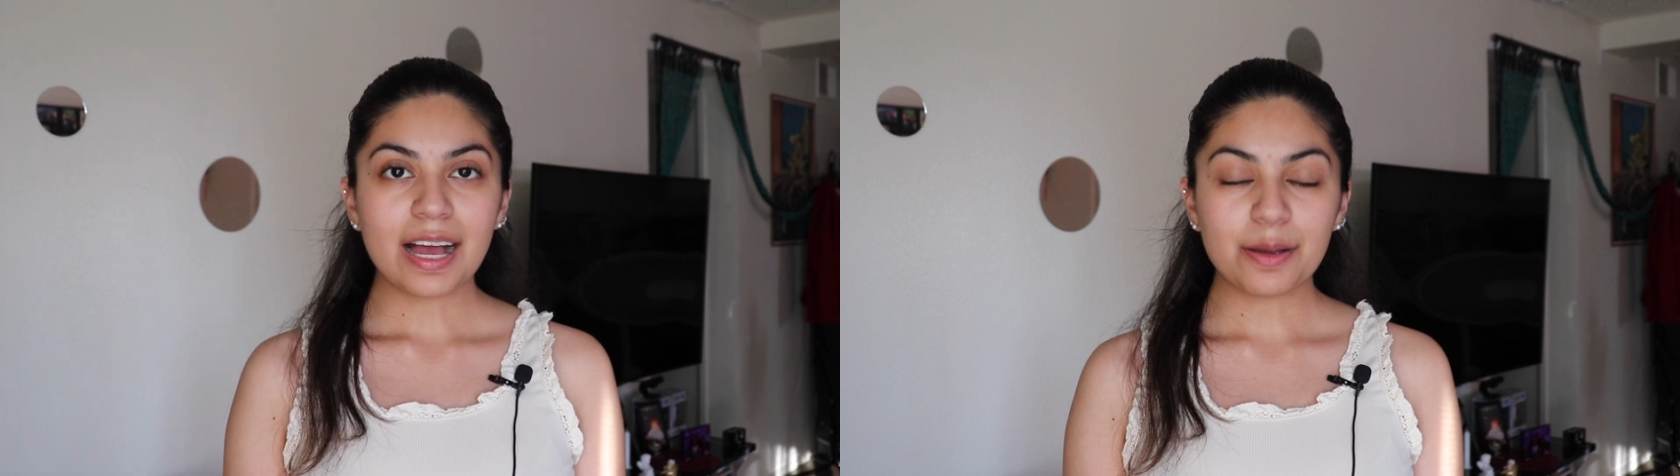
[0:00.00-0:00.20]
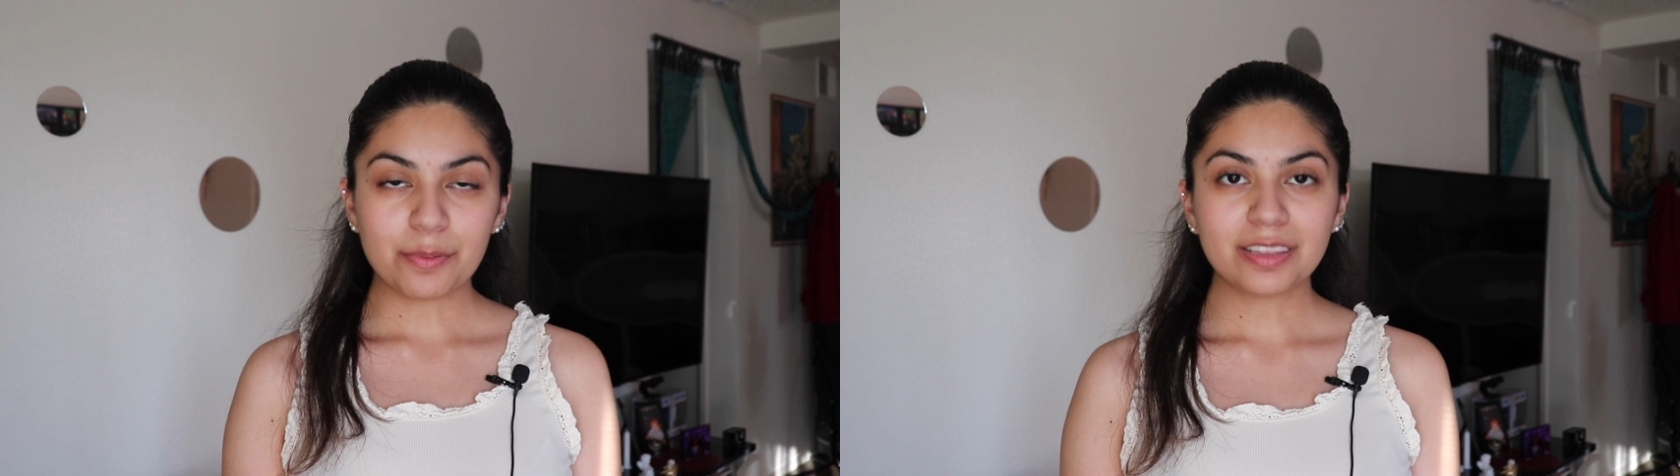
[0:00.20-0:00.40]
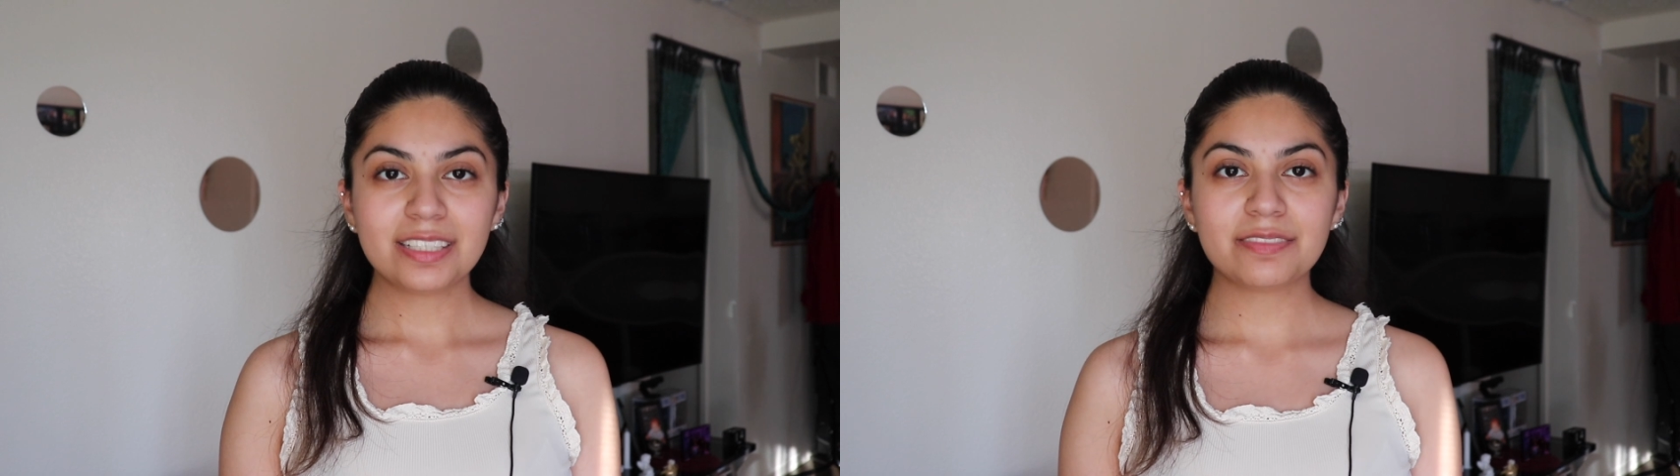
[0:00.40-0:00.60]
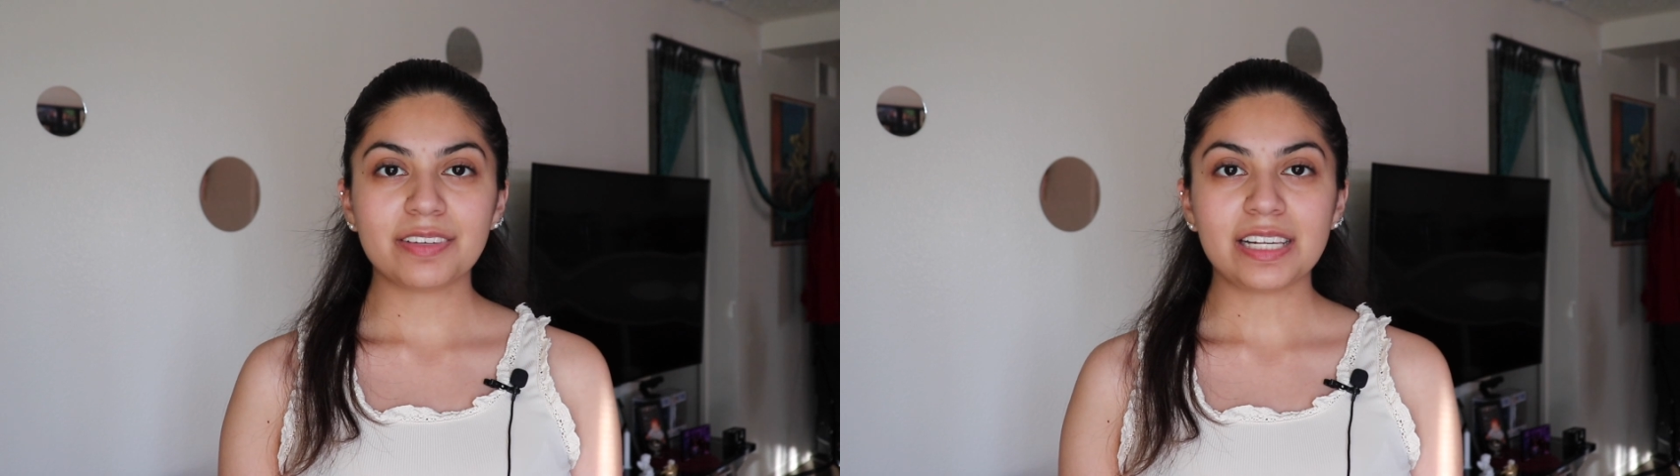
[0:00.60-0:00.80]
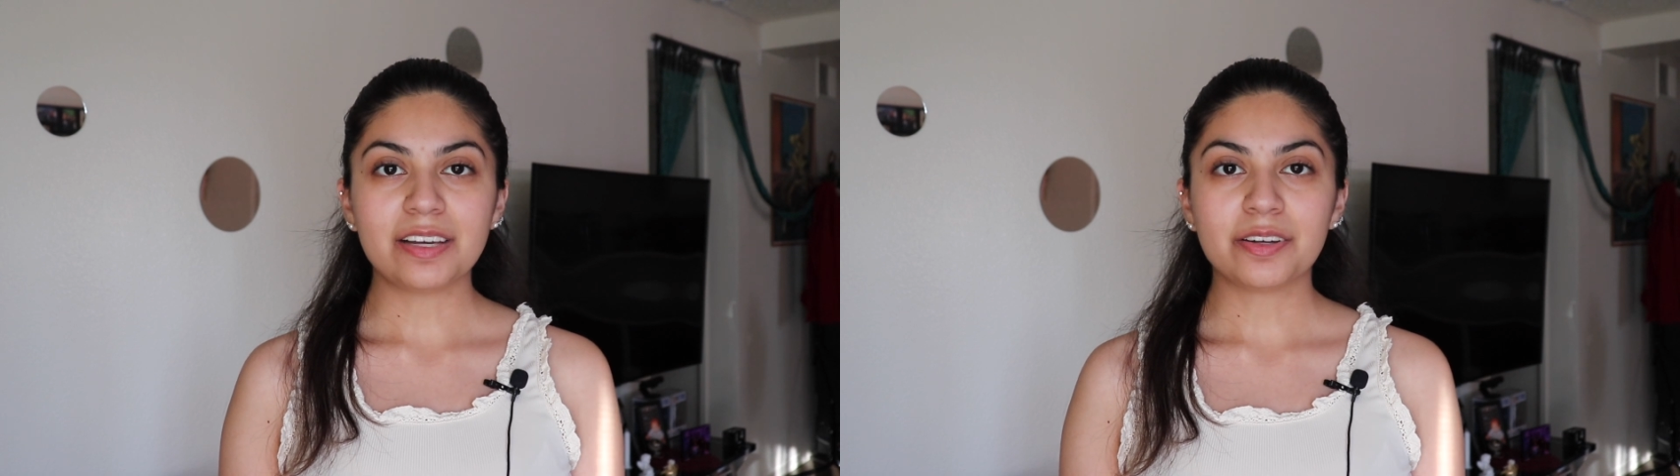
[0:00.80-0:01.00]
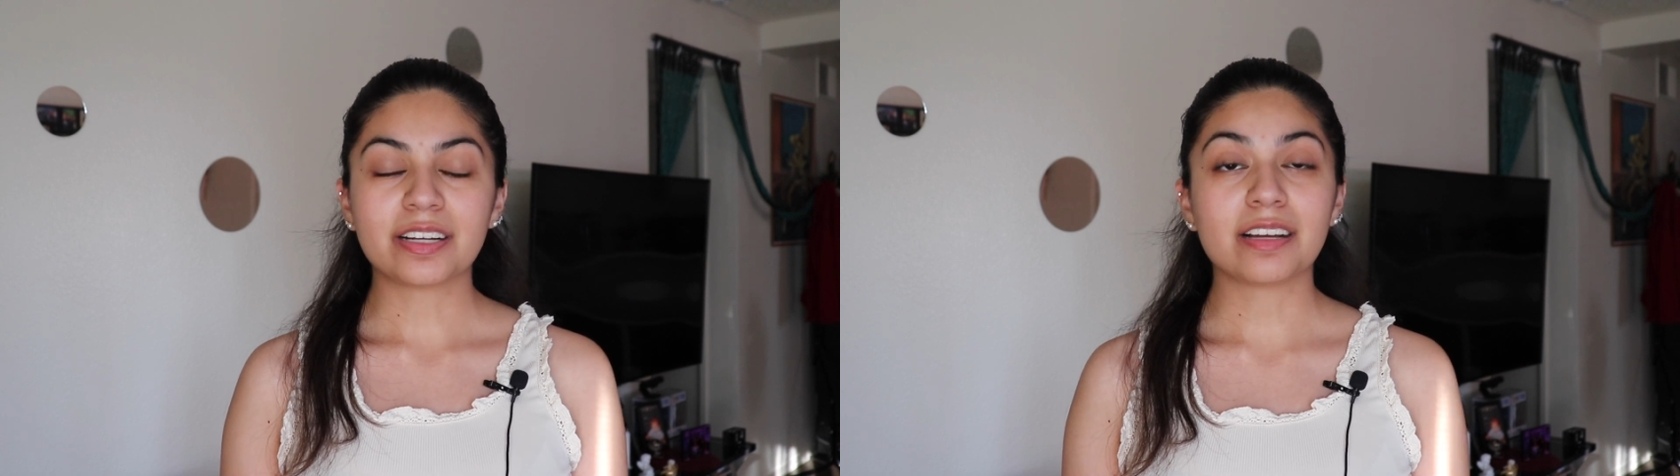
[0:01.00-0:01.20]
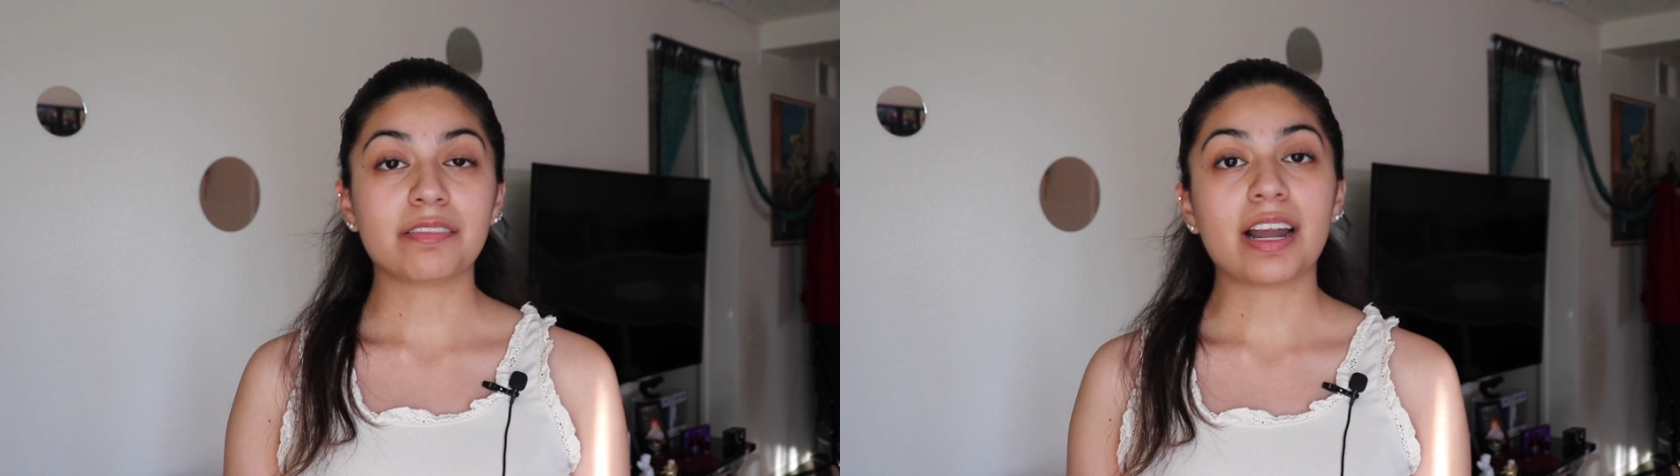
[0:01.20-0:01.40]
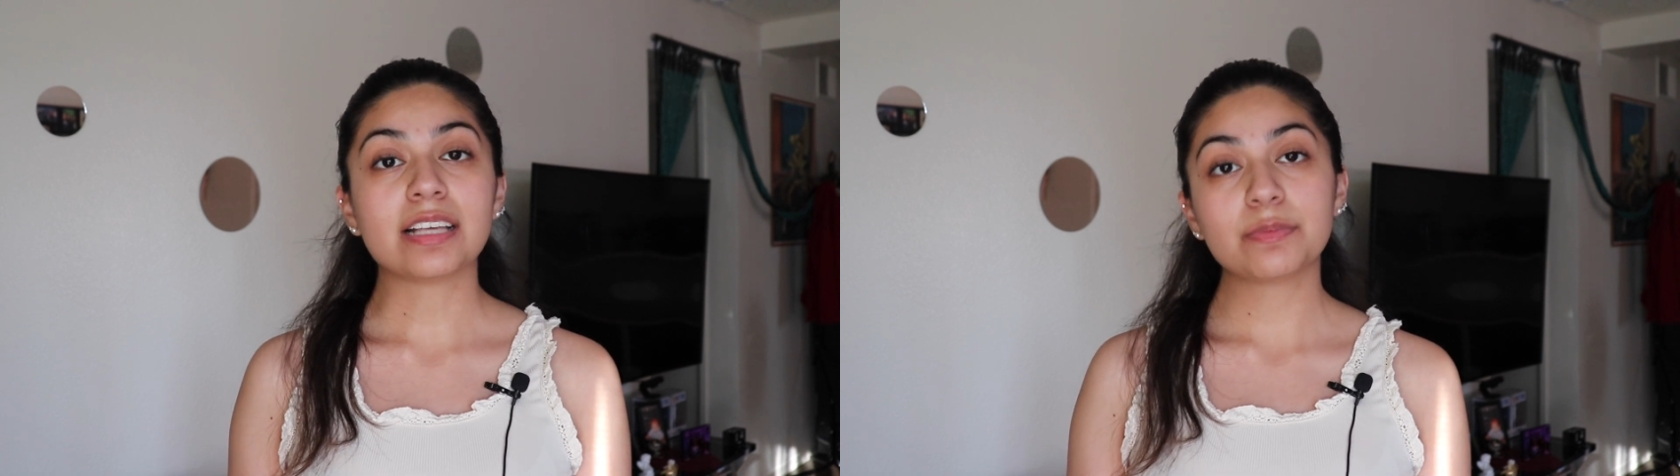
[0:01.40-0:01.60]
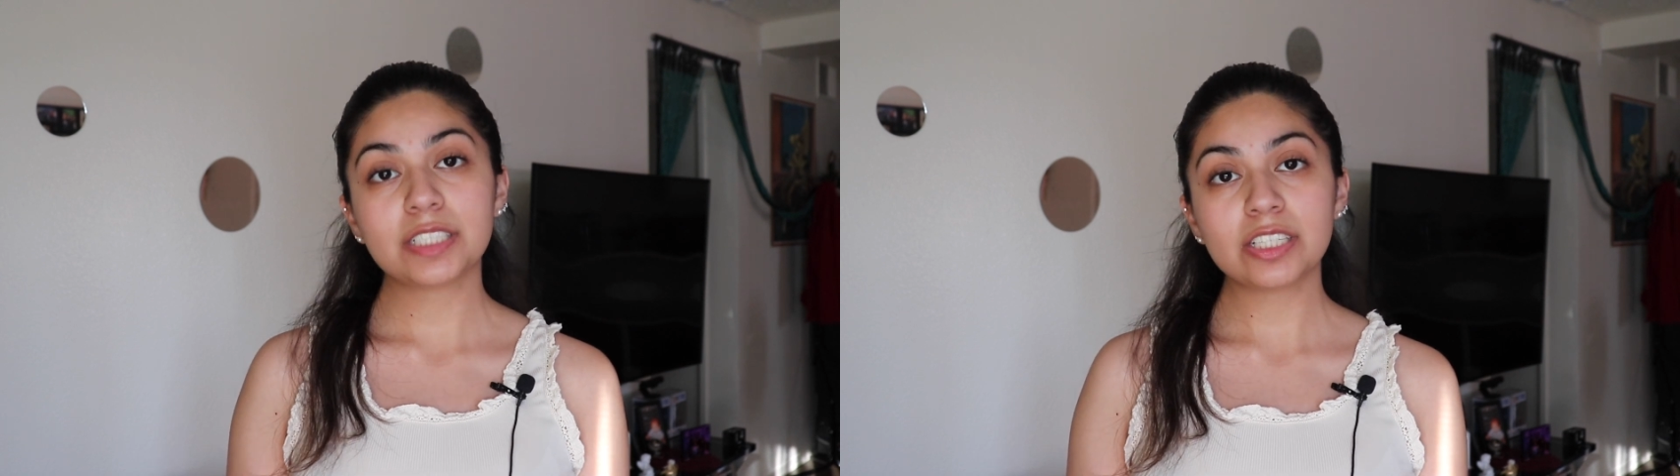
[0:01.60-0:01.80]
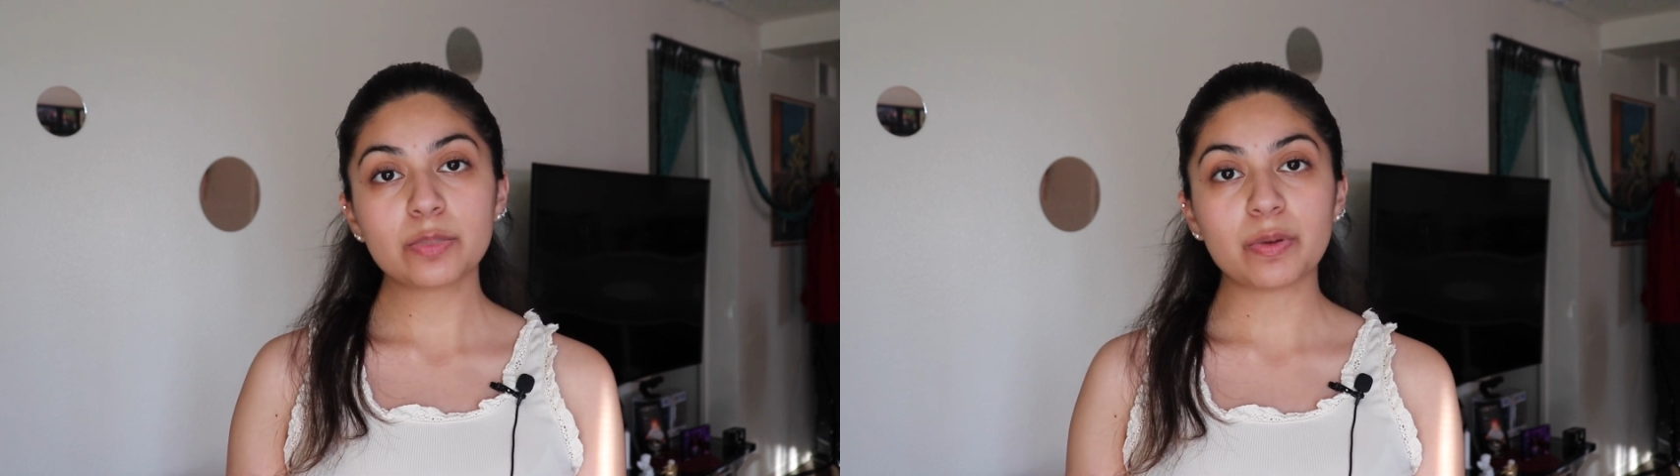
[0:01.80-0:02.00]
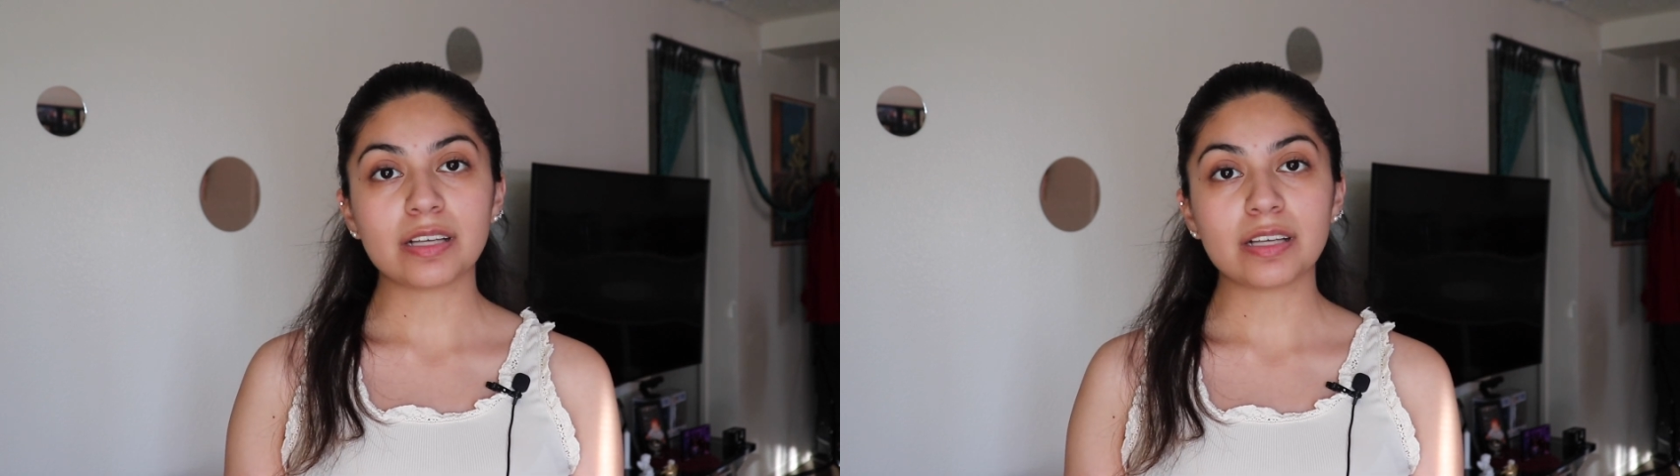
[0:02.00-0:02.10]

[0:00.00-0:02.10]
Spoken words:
I want this video to cover as much as